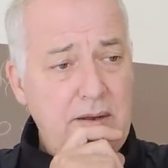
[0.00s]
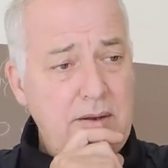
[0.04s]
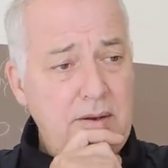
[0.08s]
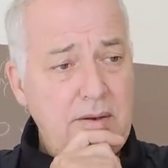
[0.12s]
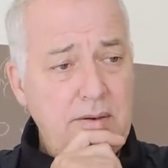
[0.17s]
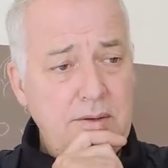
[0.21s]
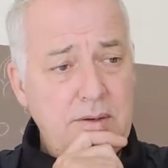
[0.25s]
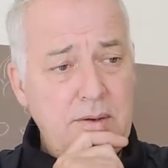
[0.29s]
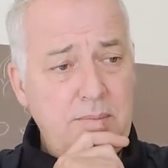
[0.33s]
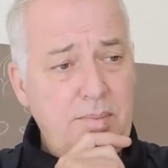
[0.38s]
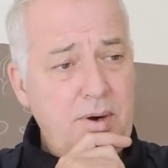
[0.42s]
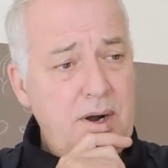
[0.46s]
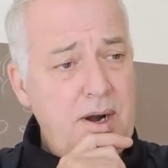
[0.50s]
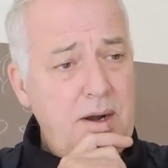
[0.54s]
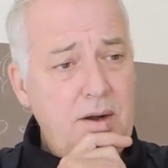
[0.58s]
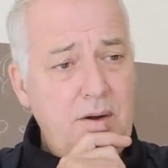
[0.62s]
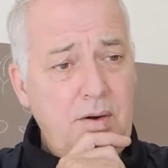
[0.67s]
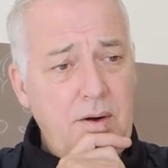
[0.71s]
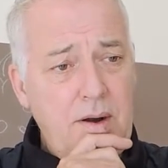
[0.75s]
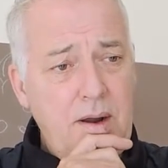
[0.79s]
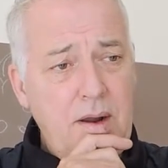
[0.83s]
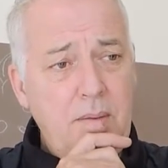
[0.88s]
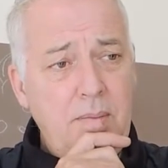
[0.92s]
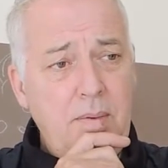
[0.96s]
It's a brand
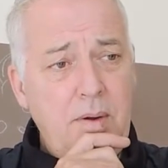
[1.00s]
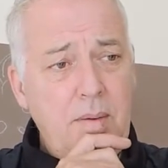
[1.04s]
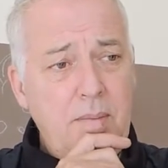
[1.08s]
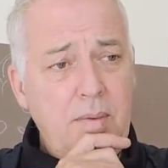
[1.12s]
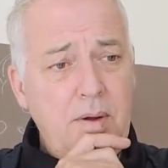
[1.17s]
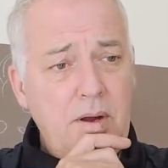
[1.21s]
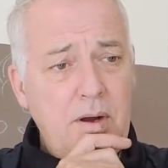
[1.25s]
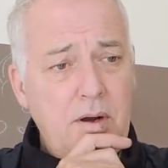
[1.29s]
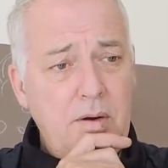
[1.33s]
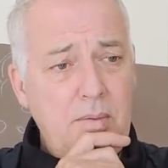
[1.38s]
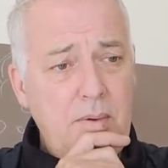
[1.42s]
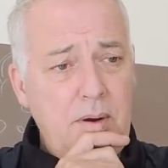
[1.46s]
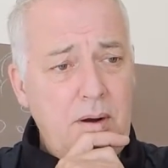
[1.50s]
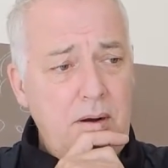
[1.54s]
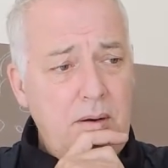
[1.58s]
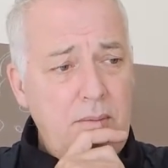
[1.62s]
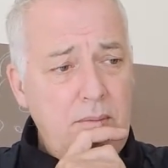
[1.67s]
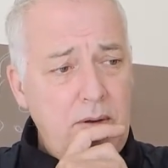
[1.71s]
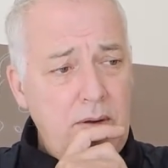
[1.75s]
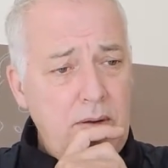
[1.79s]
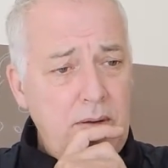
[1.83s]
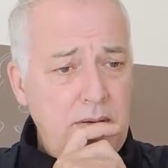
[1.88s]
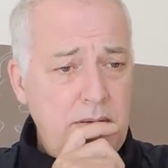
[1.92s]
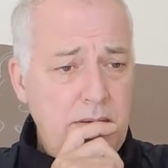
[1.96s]
created by Michael
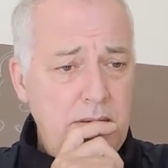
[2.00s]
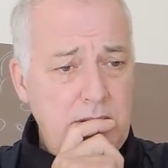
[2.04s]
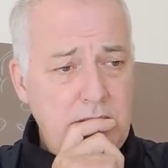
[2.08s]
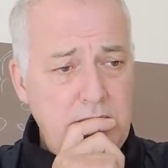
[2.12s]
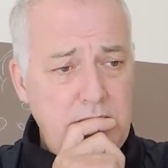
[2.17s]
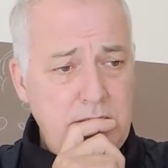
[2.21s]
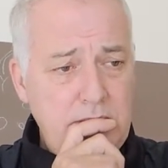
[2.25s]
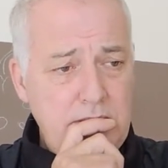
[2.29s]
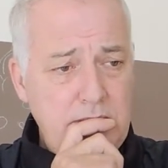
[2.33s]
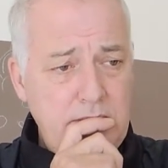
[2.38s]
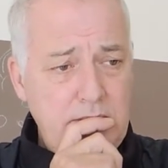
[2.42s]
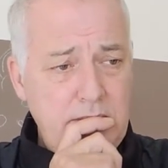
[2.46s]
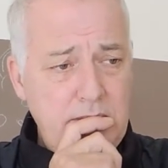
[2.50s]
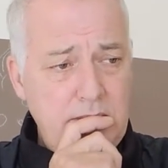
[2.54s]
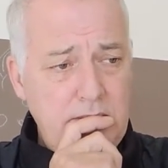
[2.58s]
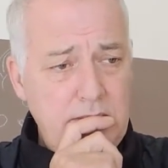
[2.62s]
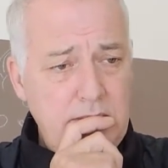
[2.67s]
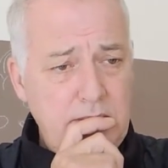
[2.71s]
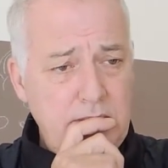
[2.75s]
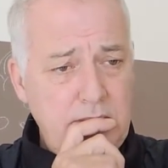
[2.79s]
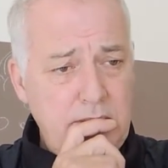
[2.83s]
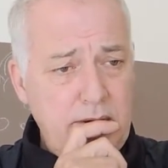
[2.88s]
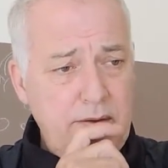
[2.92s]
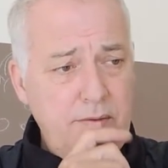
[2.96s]
Barrymore.
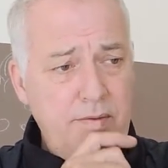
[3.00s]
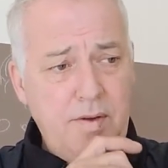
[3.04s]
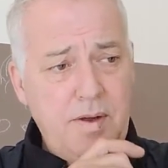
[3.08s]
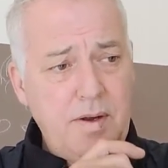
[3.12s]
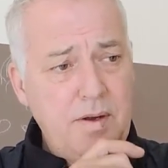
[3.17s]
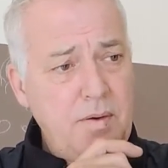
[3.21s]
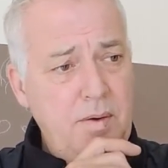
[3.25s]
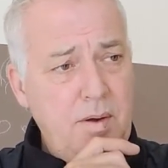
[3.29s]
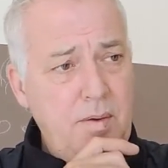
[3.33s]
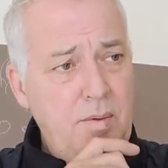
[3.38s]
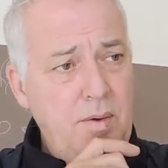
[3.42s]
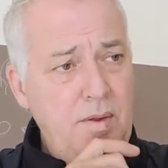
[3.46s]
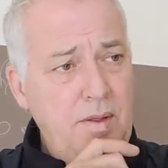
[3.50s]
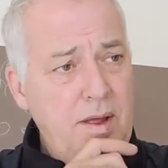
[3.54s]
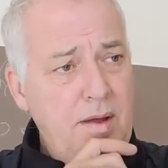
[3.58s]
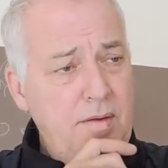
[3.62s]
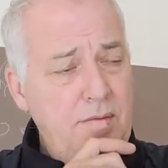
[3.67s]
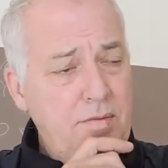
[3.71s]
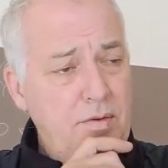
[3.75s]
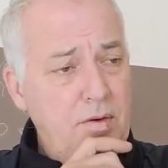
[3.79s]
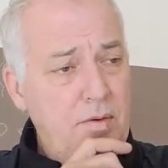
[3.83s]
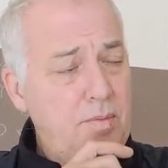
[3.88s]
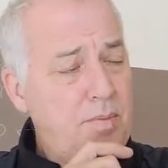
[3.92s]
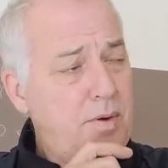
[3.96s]
What the fuck do I want that
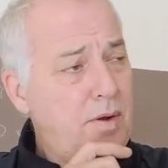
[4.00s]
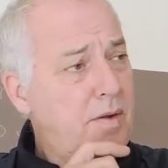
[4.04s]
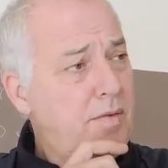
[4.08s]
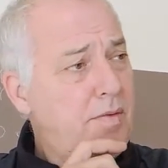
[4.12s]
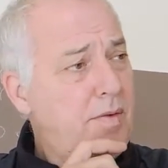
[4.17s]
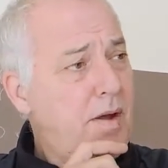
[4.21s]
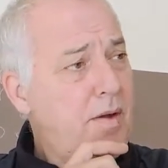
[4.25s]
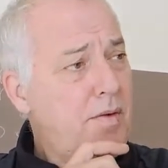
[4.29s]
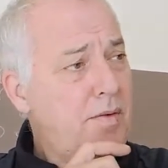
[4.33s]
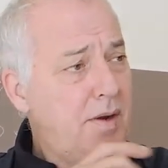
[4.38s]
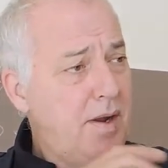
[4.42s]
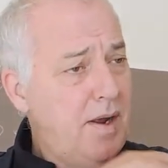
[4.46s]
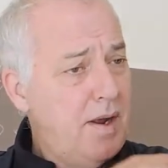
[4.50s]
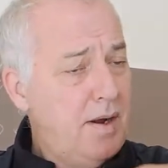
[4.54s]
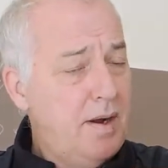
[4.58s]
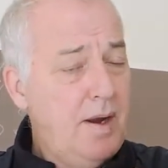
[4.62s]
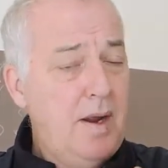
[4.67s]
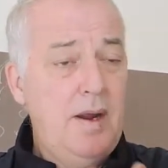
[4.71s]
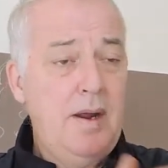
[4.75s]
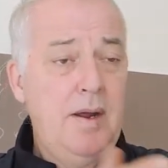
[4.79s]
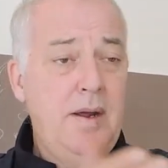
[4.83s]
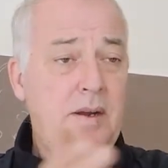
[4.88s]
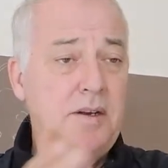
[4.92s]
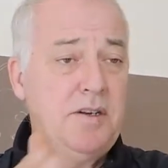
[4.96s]
for? And put the phone
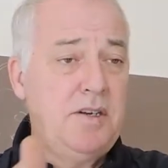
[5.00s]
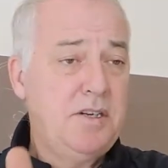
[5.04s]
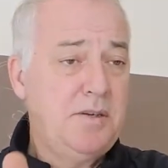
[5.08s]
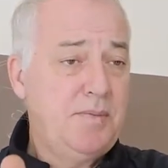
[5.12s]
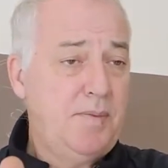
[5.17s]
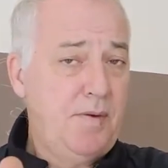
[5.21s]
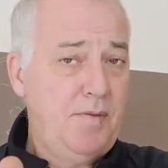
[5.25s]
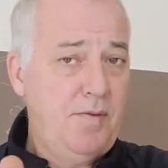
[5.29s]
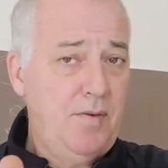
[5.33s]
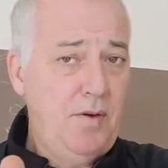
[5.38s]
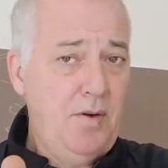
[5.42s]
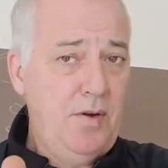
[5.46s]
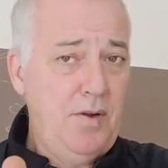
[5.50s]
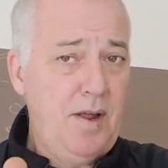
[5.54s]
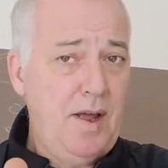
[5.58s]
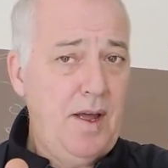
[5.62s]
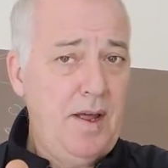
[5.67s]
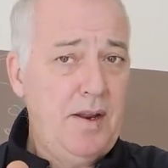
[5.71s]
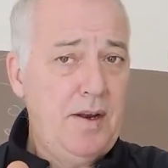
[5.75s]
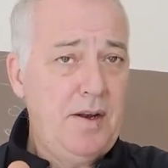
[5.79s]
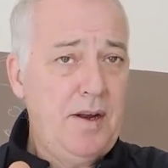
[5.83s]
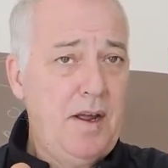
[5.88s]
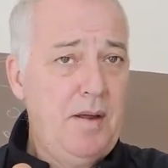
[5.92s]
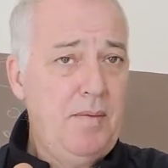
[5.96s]
down. Just before
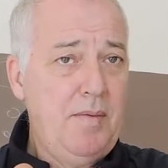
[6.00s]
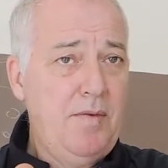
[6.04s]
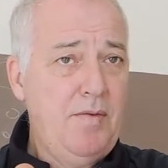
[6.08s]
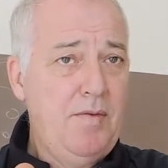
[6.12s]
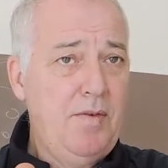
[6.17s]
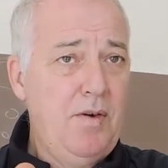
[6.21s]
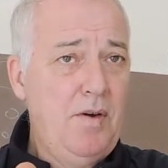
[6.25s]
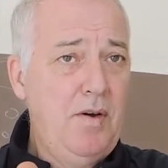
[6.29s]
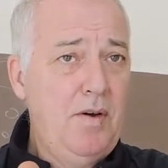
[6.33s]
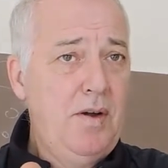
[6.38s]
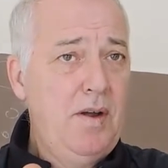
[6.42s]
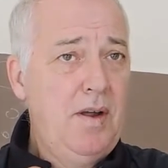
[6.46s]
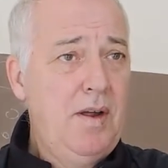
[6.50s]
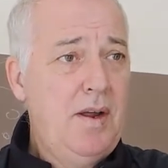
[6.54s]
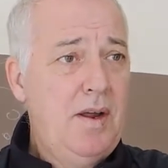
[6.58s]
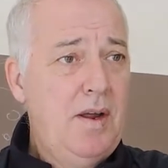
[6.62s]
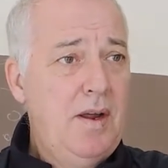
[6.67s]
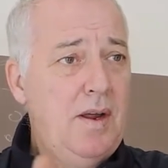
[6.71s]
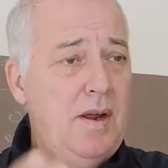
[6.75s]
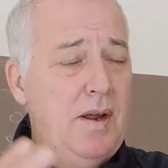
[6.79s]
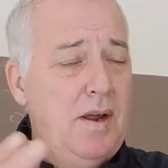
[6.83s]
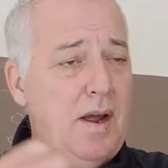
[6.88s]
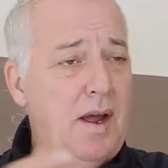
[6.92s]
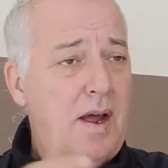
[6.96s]
that, the day before,
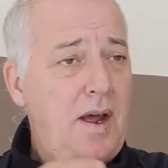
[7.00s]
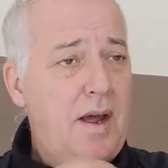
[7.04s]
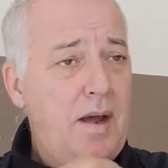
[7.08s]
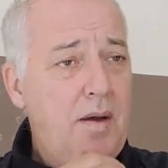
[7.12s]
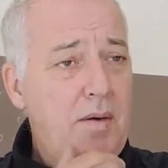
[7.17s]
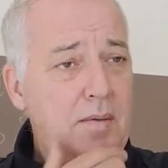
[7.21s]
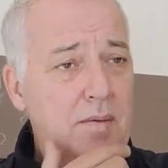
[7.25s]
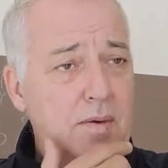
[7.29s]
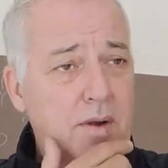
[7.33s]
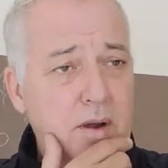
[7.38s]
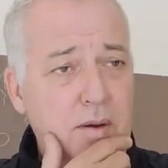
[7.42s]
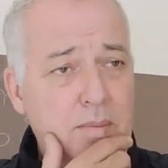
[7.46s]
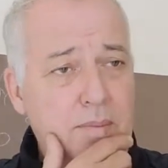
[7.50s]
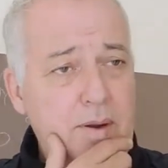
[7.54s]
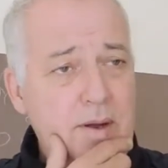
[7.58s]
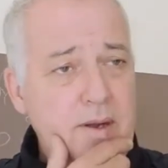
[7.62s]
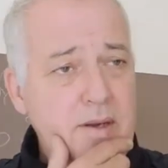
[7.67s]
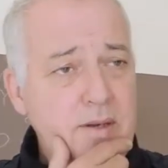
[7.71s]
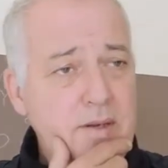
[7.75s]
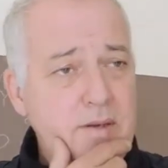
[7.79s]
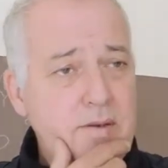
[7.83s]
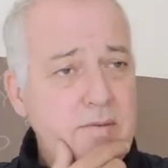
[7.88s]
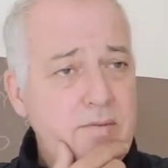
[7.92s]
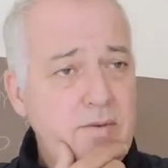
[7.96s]
we got a
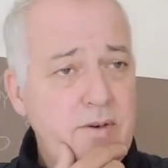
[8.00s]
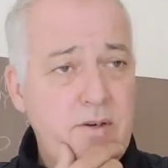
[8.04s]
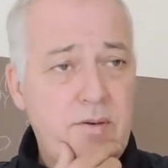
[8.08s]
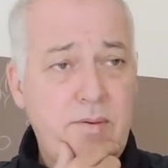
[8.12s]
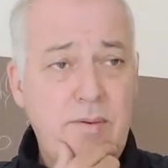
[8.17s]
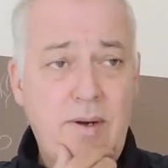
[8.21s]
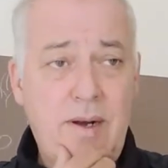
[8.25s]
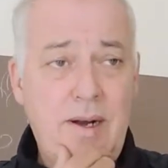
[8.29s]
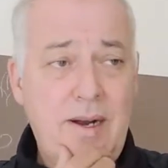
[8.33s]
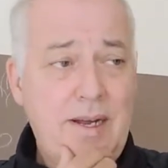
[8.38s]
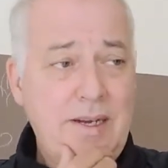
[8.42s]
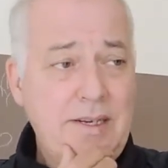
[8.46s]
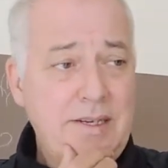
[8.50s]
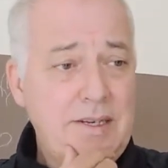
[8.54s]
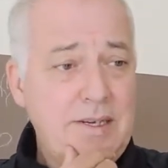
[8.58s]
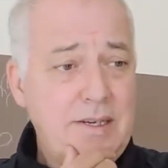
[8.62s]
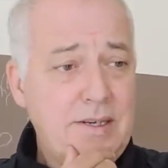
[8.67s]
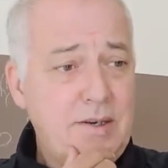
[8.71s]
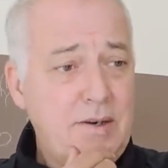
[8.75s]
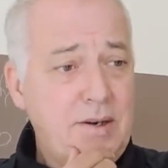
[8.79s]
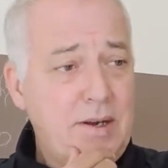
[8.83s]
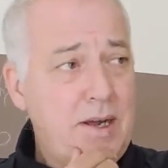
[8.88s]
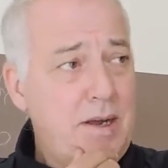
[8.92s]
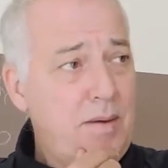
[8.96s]
place, Richmond Classics,
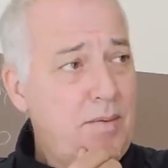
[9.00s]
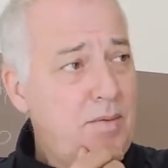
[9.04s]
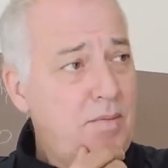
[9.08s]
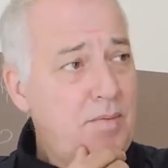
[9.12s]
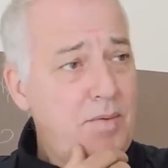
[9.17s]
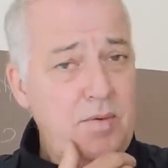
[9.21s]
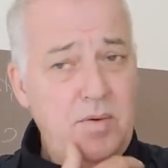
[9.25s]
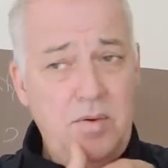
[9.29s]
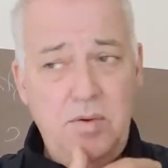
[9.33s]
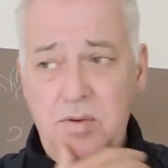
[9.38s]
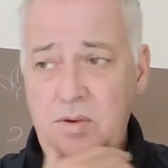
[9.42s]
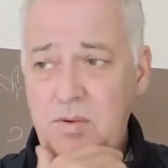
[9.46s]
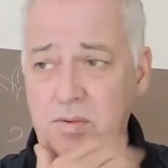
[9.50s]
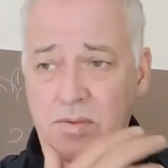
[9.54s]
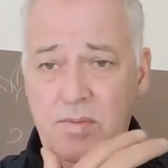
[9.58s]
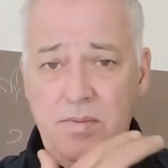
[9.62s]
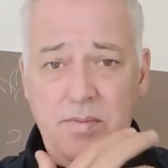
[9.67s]
who came on board.